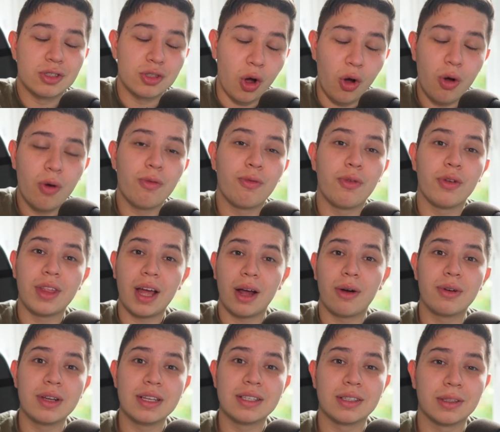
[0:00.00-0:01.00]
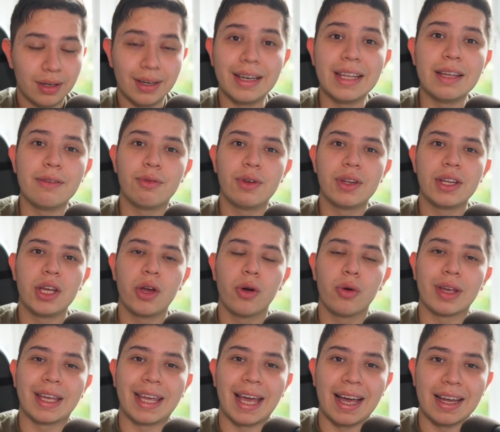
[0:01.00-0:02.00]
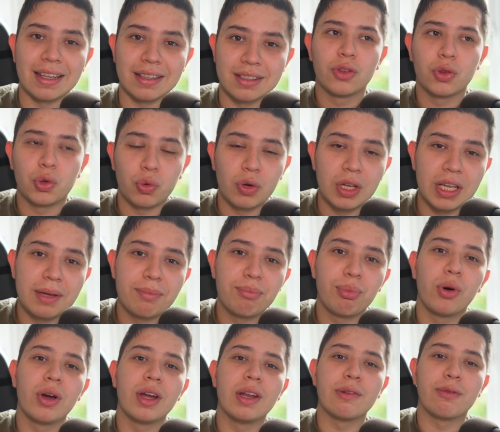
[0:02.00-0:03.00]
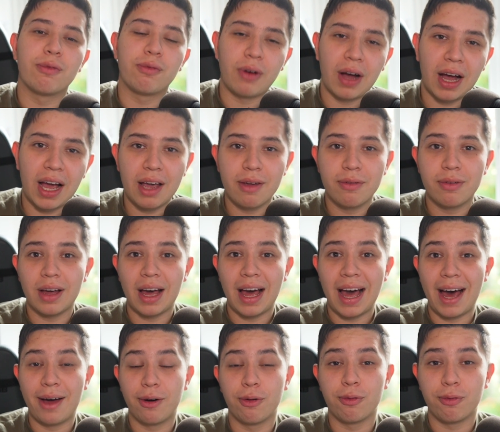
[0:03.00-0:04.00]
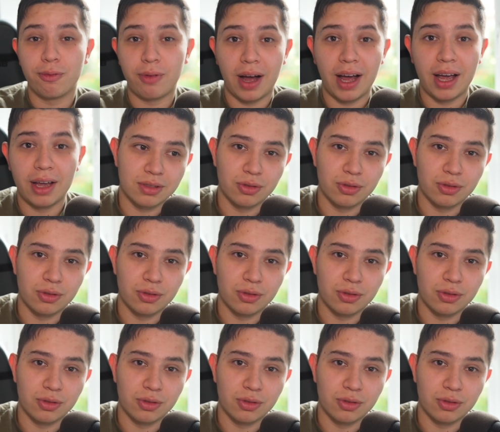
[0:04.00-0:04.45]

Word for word: So for that reason, Neat Video gets 3.5 out of 5